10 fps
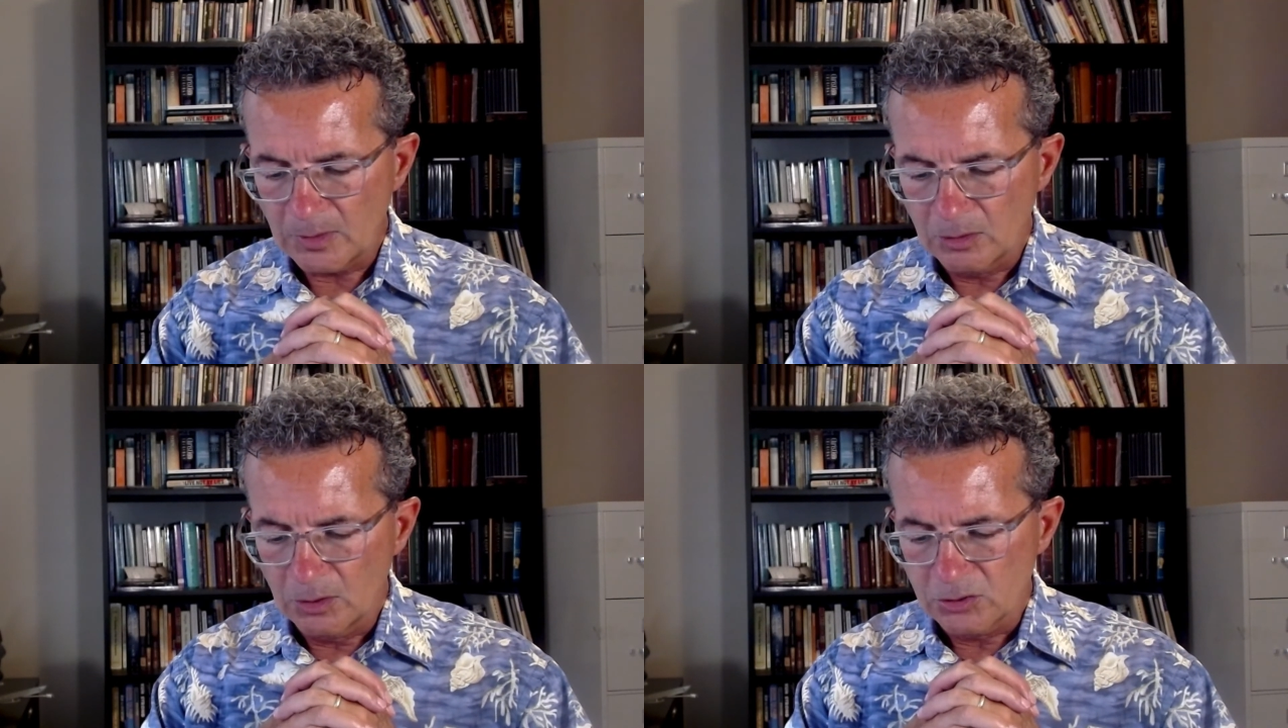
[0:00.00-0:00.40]

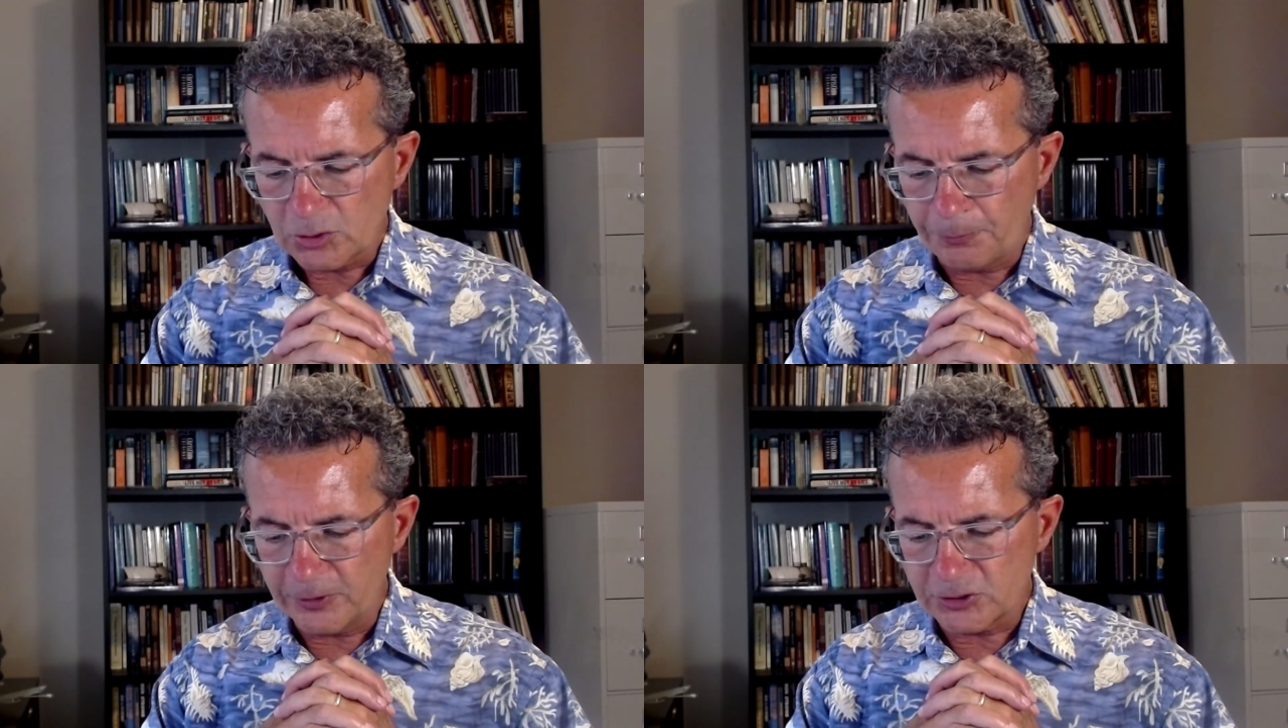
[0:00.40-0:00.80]
So
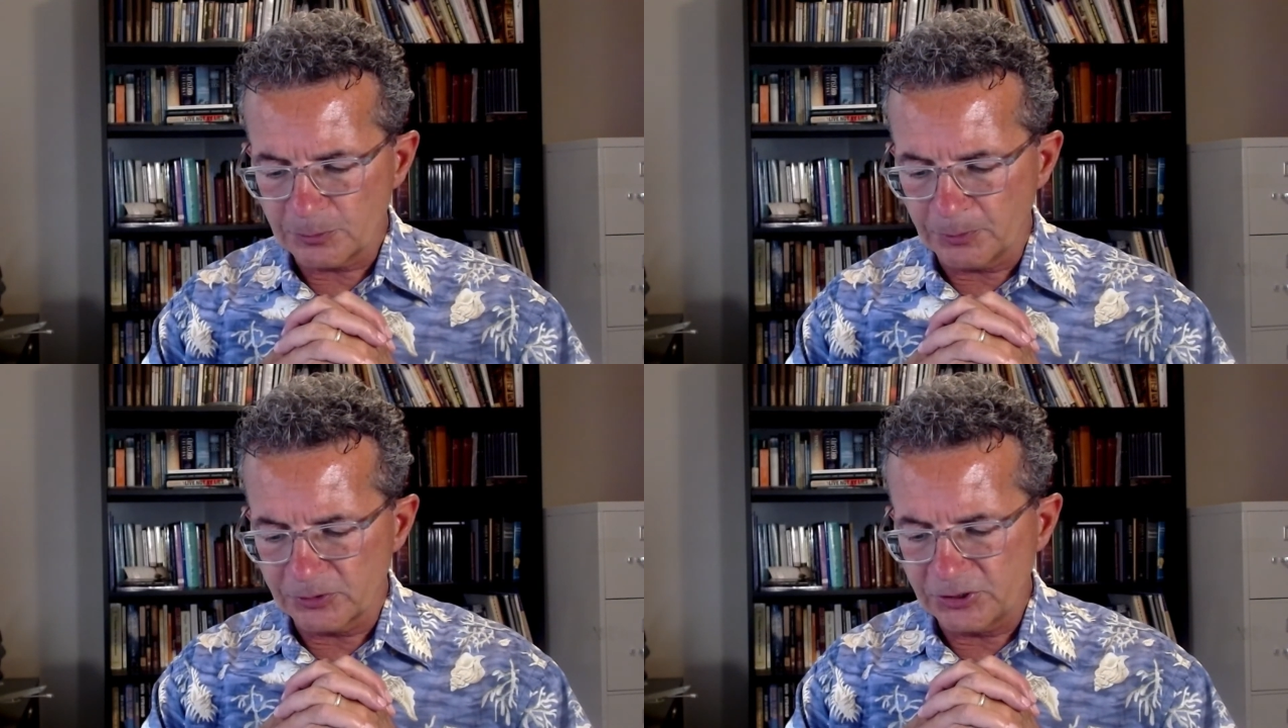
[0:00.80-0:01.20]

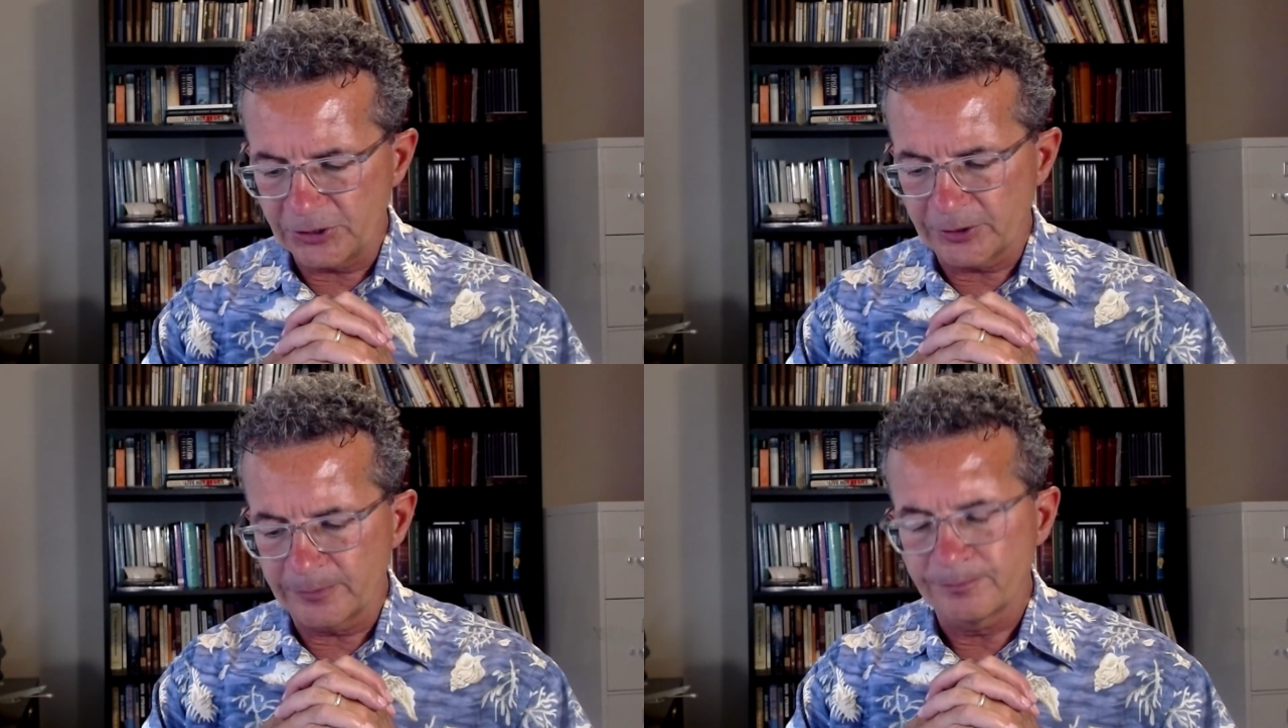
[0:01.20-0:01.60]
principles
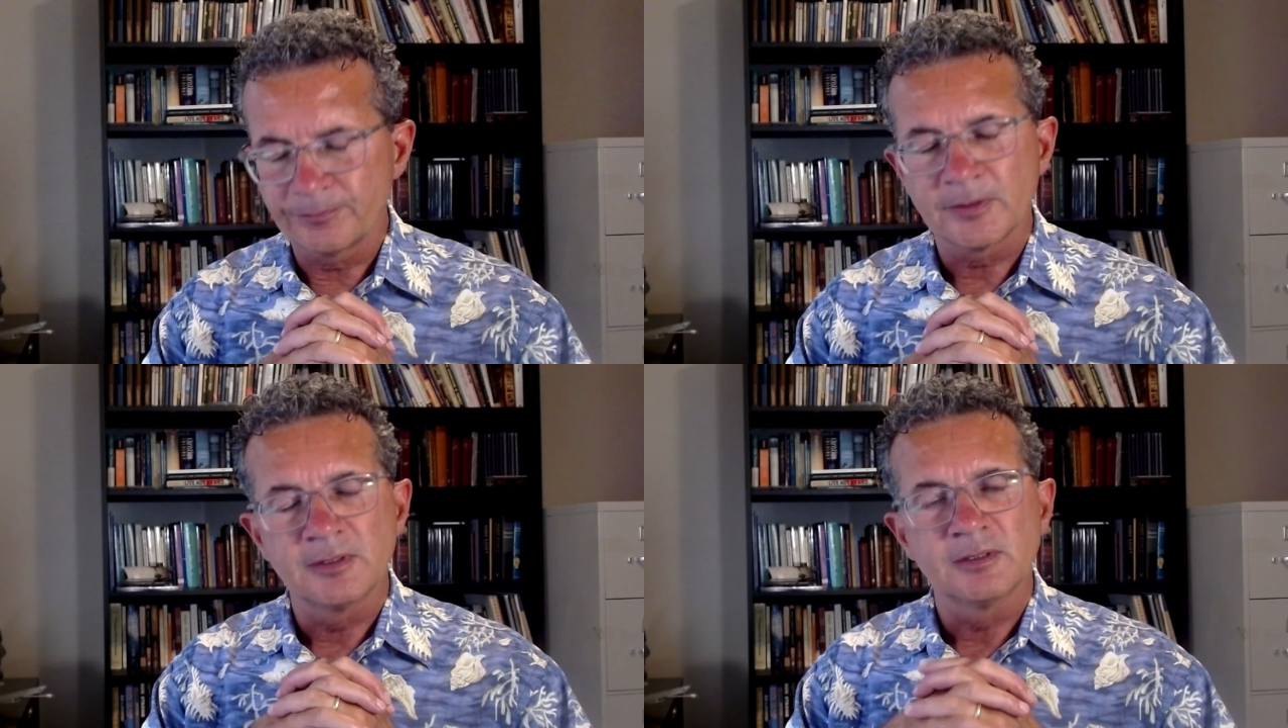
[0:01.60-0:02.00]
here.
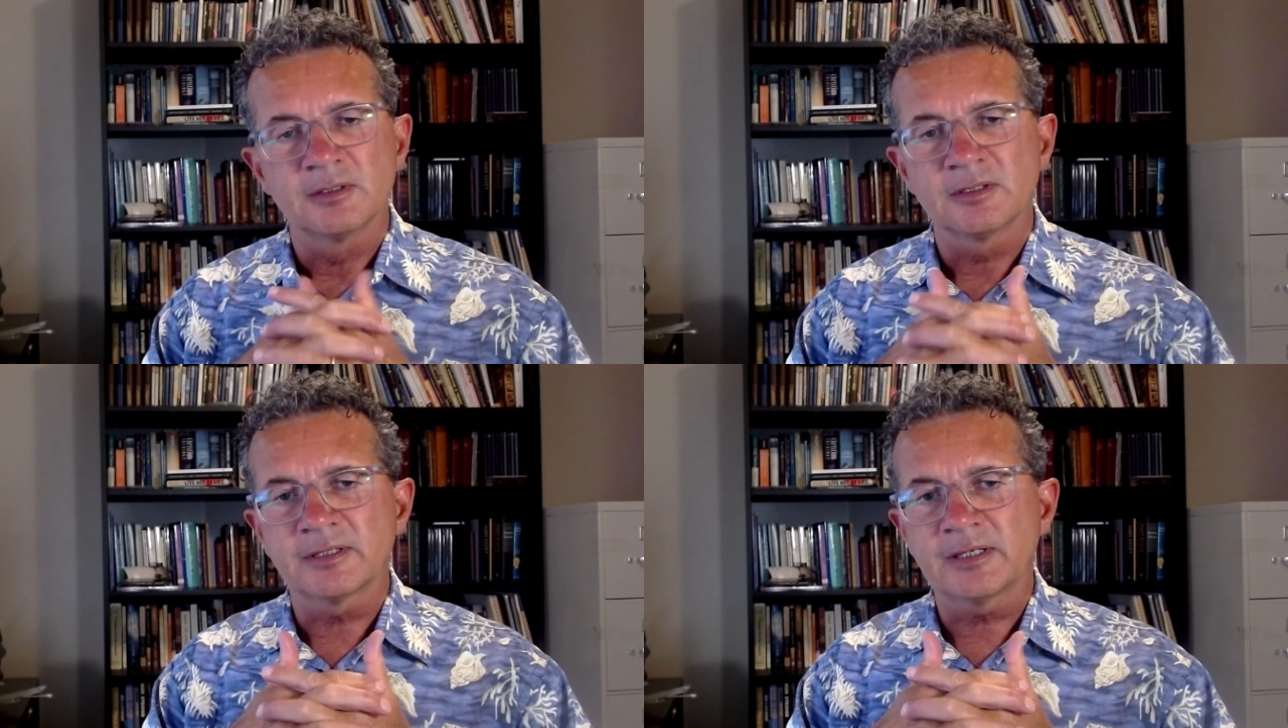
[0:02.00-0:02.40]

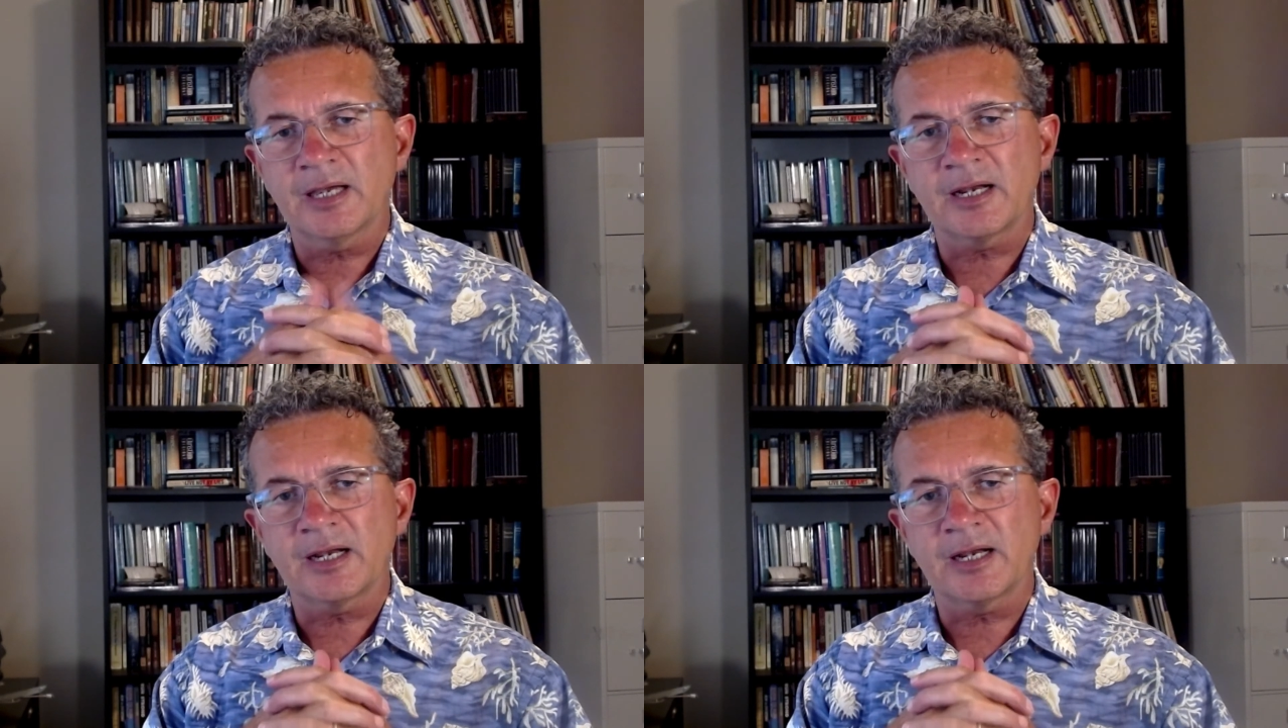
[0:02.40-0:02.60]
Again,